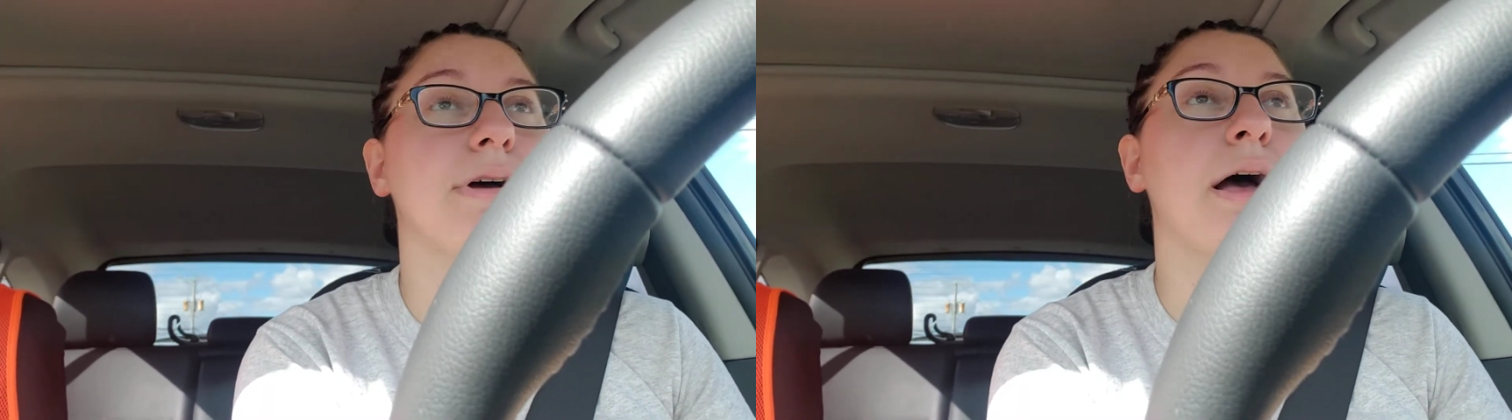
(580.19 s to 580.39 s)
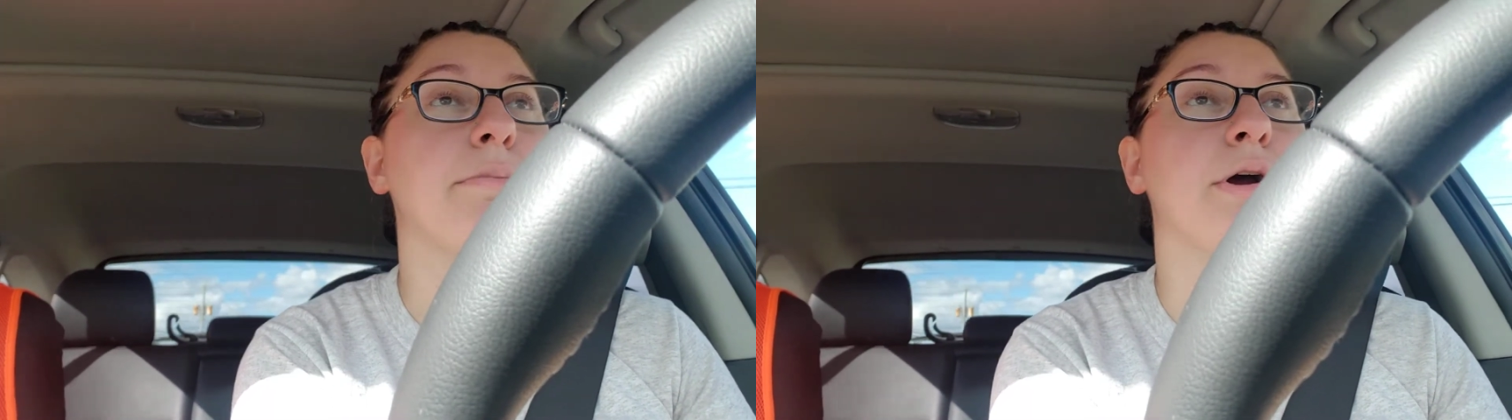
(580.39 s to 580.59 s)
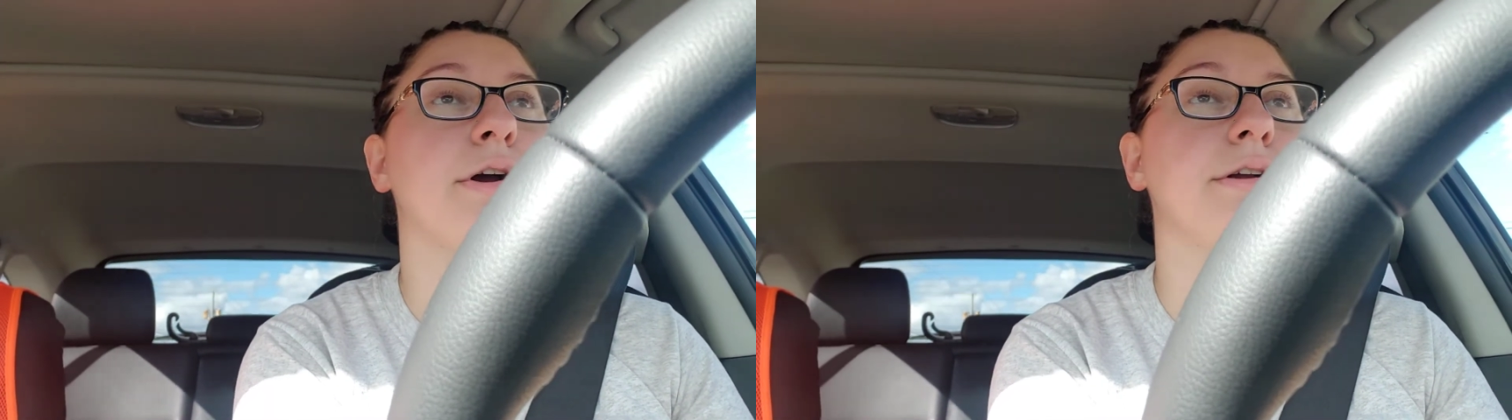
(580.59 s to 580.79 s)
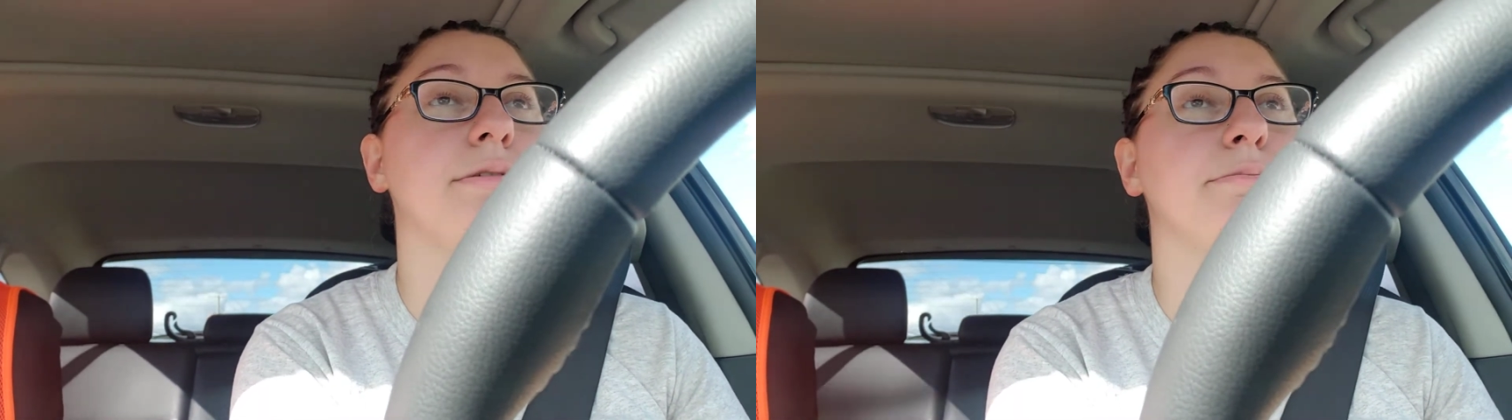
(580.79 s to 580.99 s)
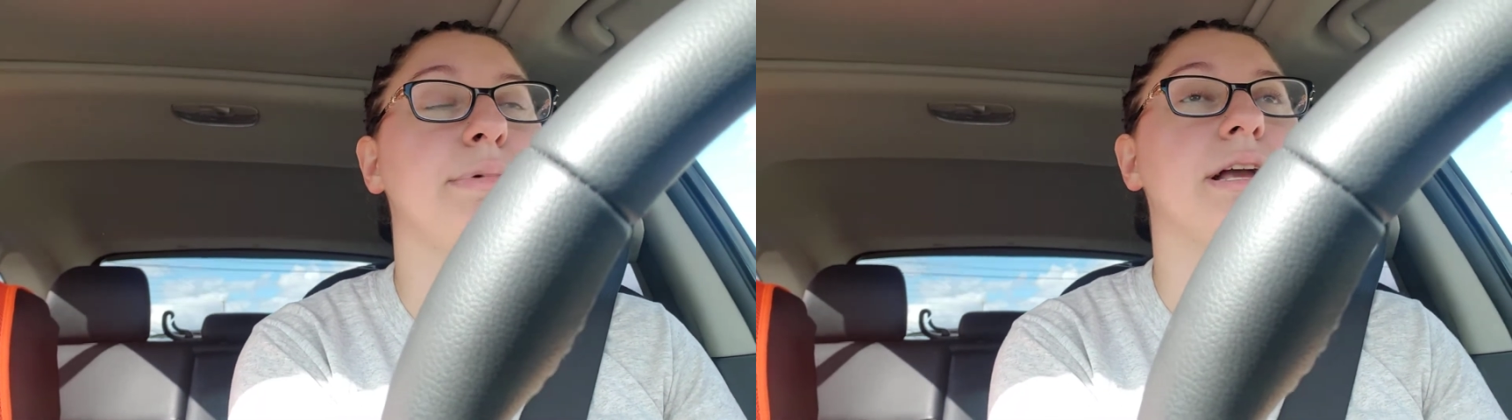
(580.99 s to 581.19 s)
I'm hurt
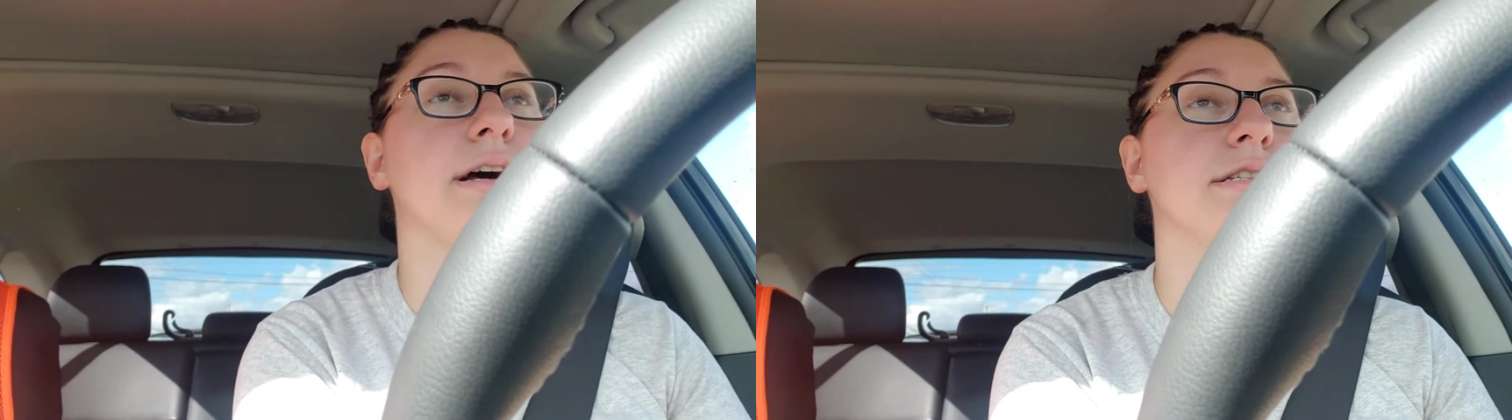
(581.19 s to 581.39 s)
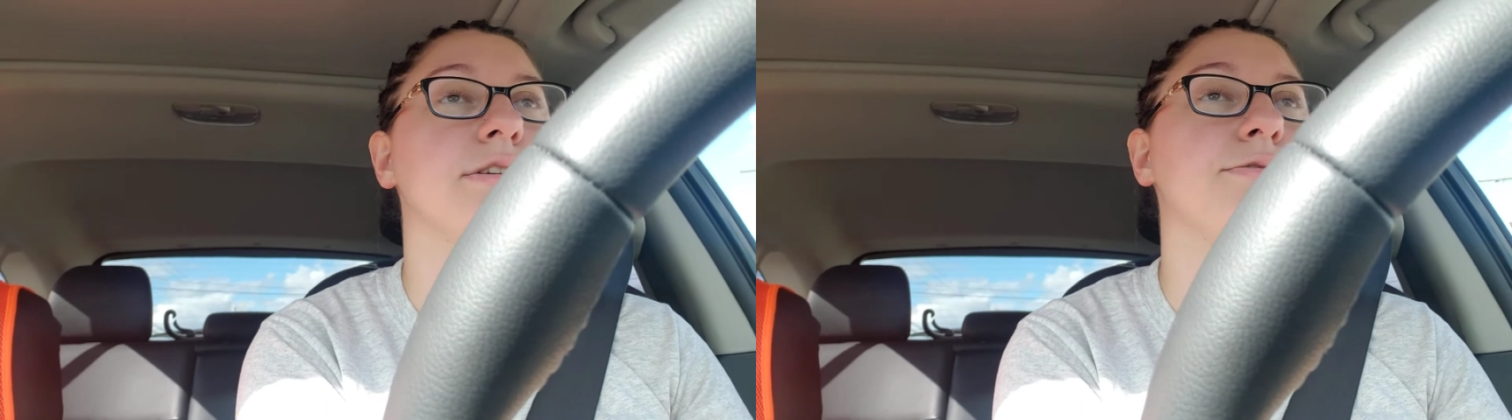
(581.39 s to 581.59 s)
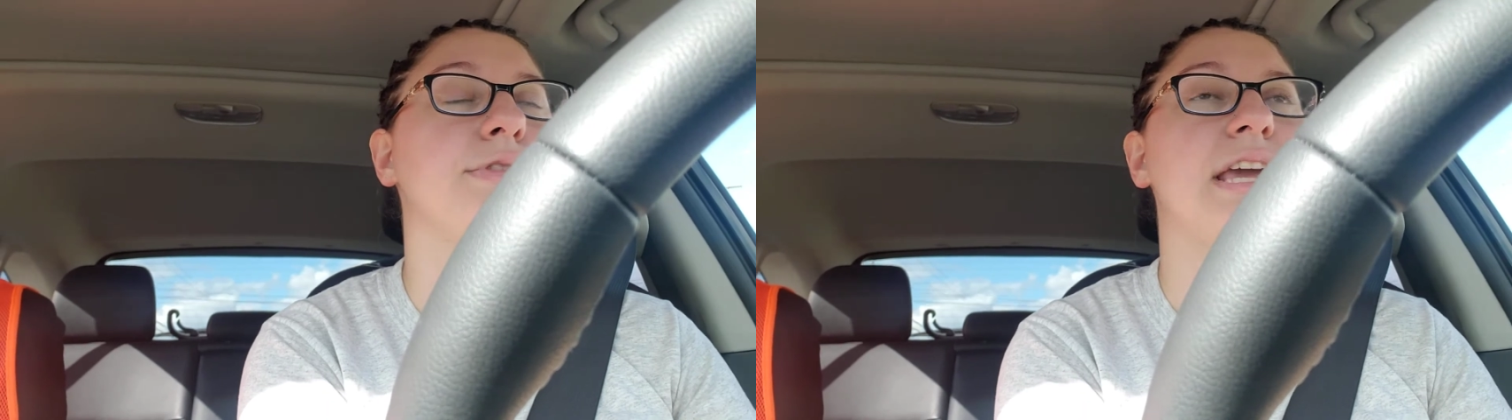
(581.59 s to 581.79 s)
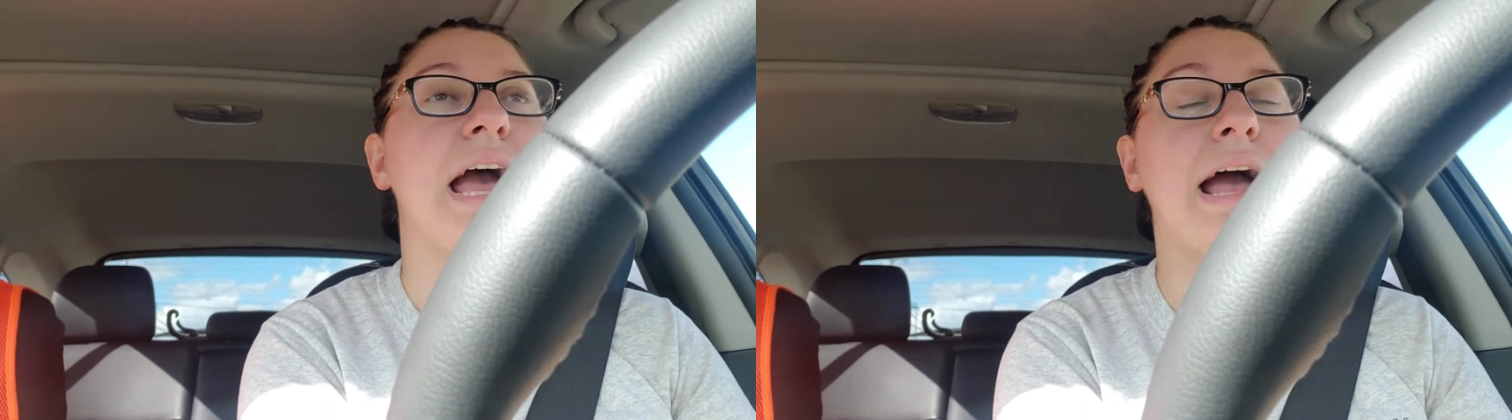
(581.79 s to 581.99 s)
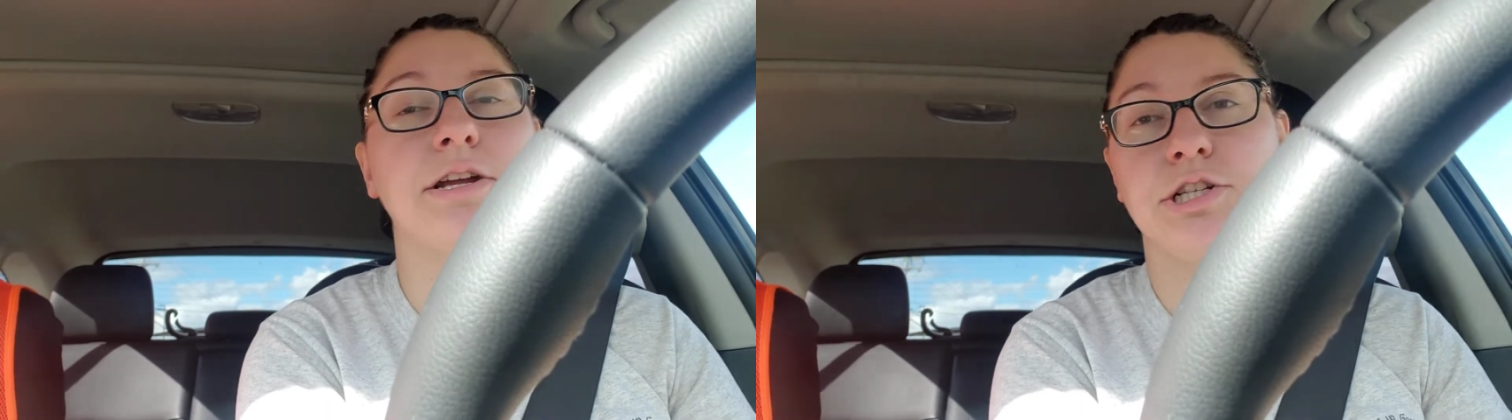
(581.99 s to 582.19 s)
because of the
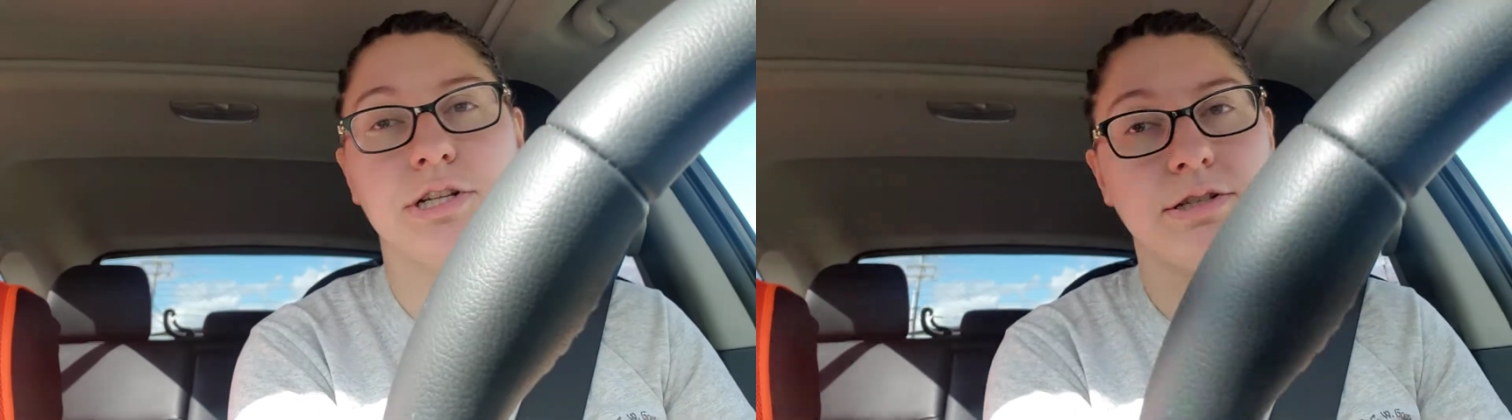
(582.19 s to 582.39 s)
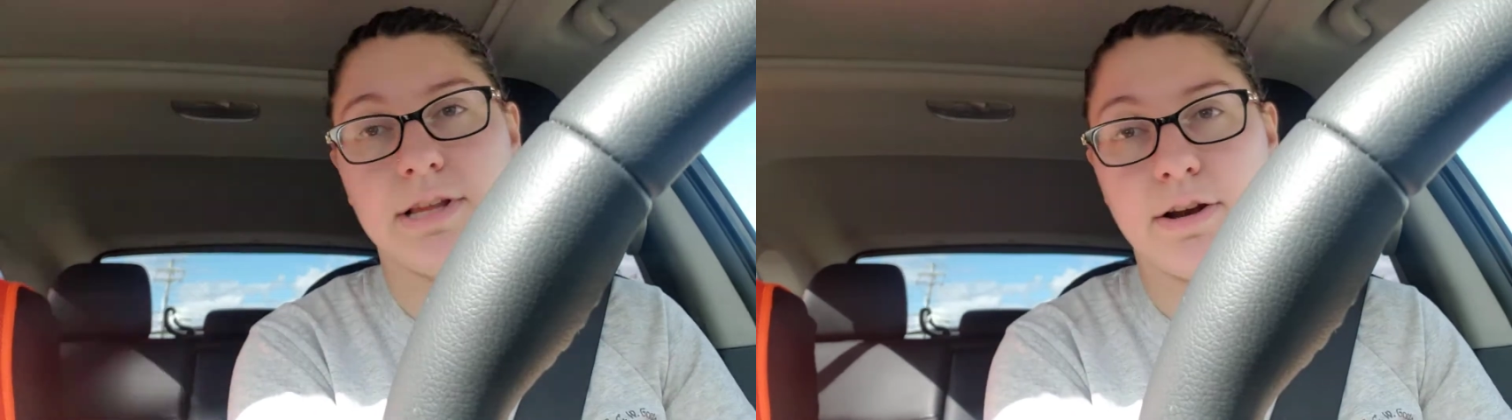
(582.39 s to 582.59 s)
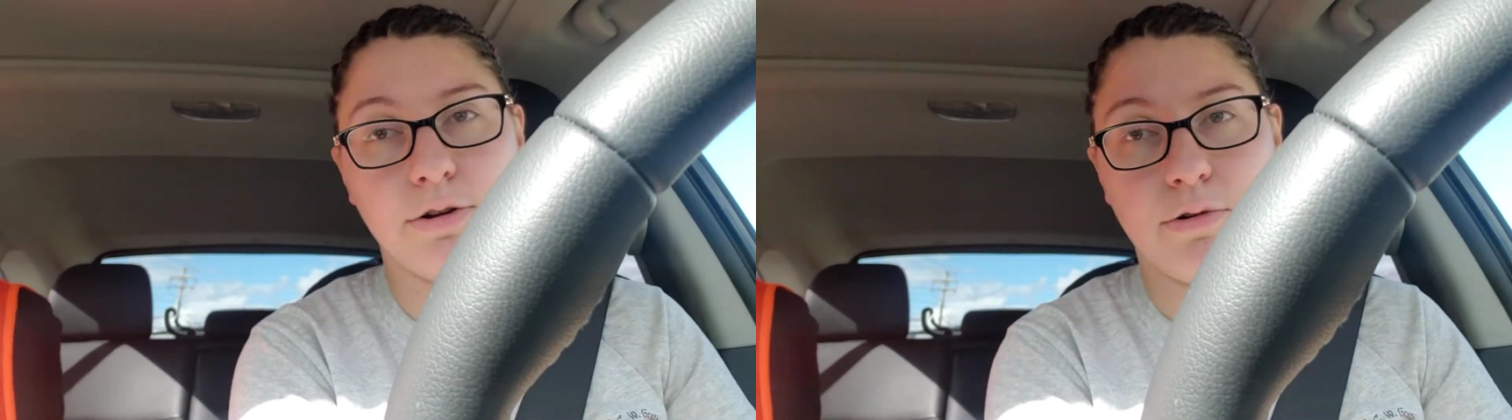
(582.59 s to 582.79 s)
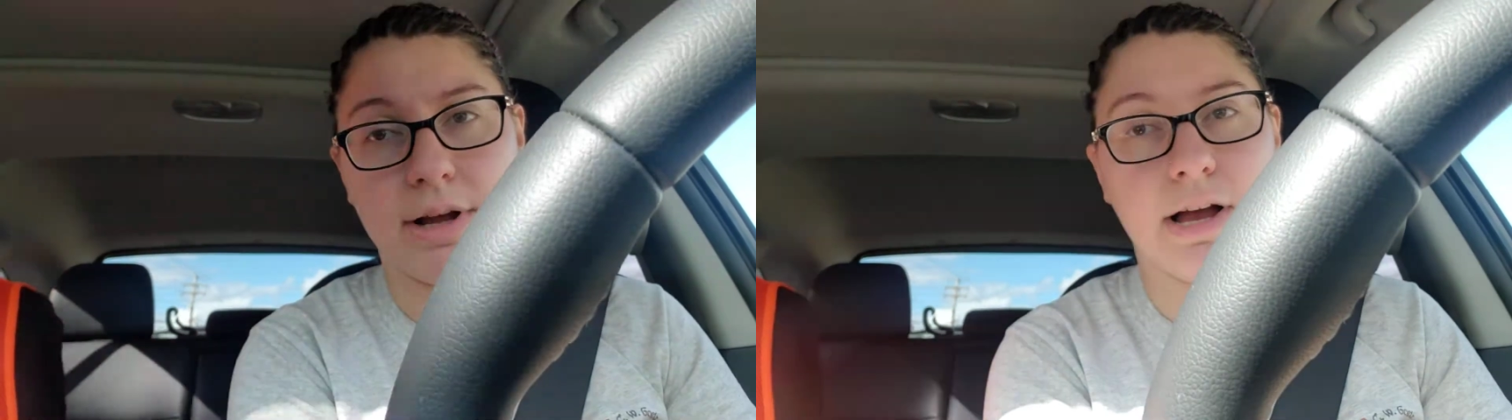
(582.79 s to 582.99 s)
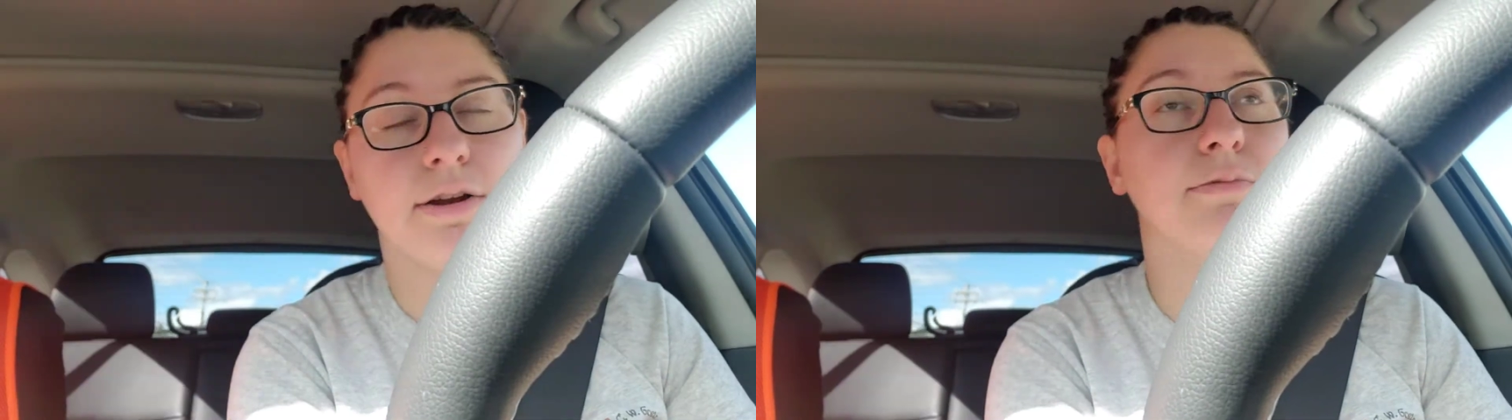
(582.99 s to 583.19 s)
actions that are going on